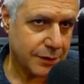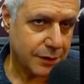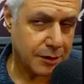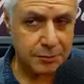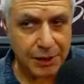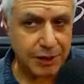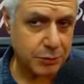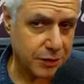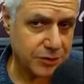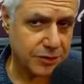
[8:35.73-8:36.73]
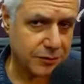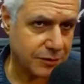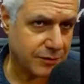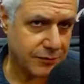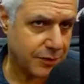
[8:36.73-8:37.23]
And mainly questions.
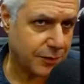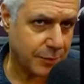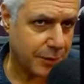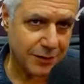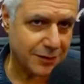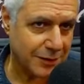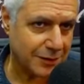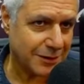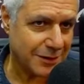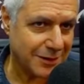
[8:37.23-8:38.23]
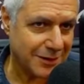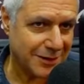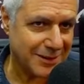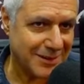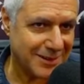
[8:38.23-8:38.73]
It's a very puzzling
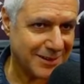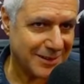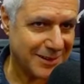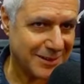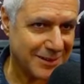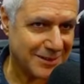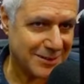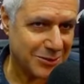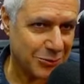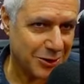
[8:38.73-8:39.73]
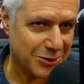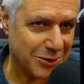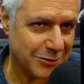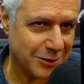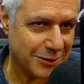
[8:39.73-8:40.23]

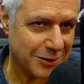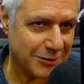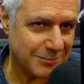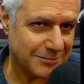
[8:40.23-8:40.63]
situation right now.